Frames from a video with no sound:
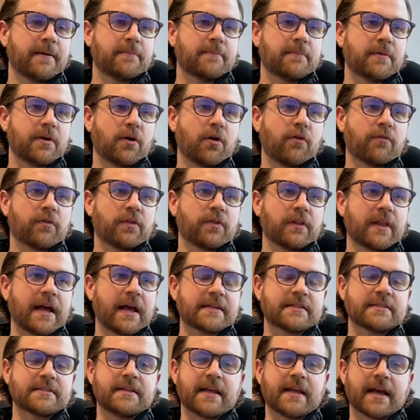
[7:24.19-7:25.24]
over the
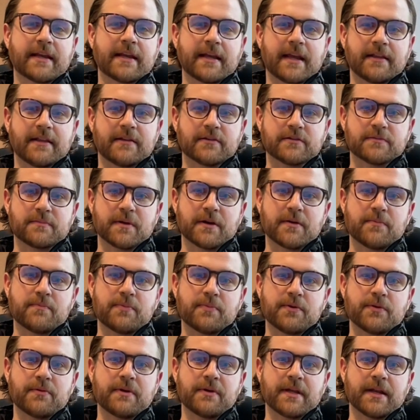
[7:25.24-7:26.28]
last decade, there's been a
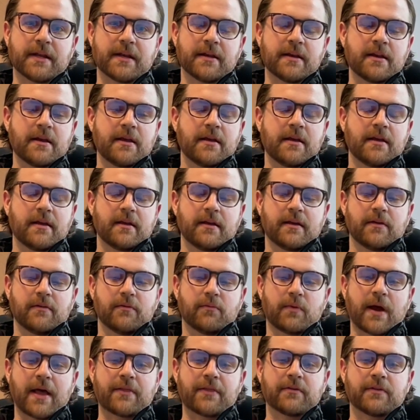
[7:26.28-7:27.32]
boon in,
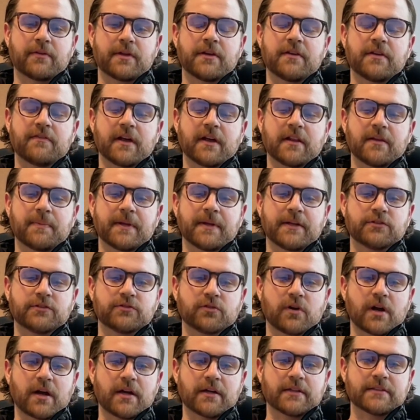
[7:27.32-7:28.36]
rather than developing
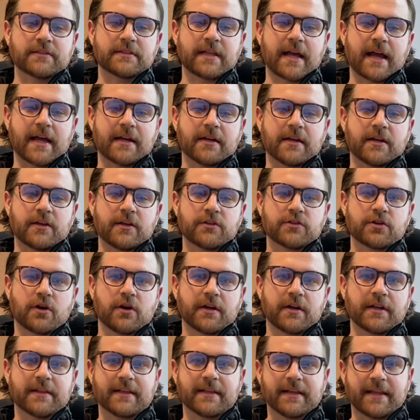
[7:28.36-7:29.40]
drugs that
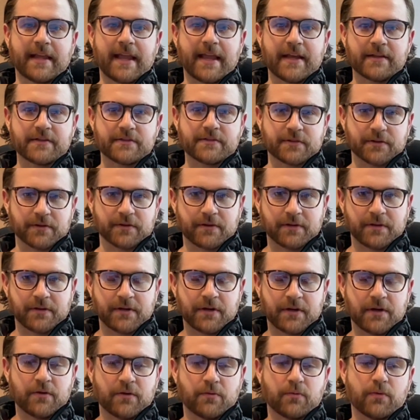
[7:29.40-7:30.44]
target the cancer,
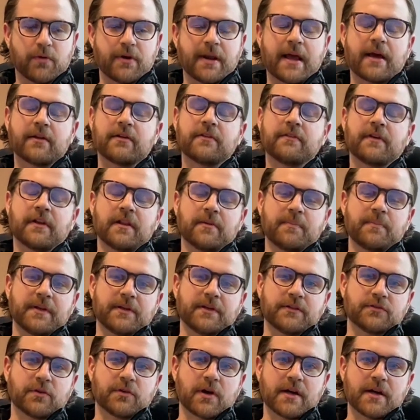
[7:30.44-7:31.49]
we're now
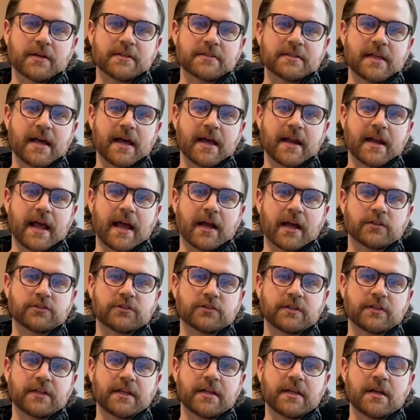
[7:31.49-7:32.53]
developing drugs that
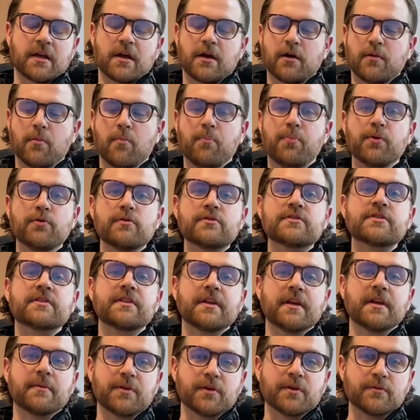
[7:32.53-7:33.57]
actually boost
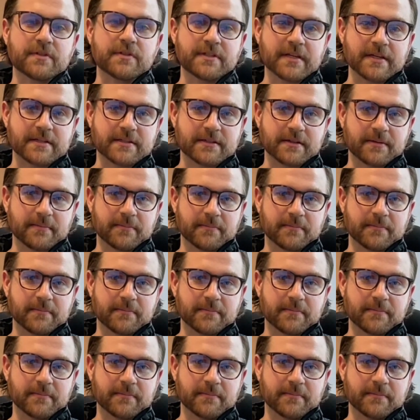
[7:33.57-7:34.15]
the immune system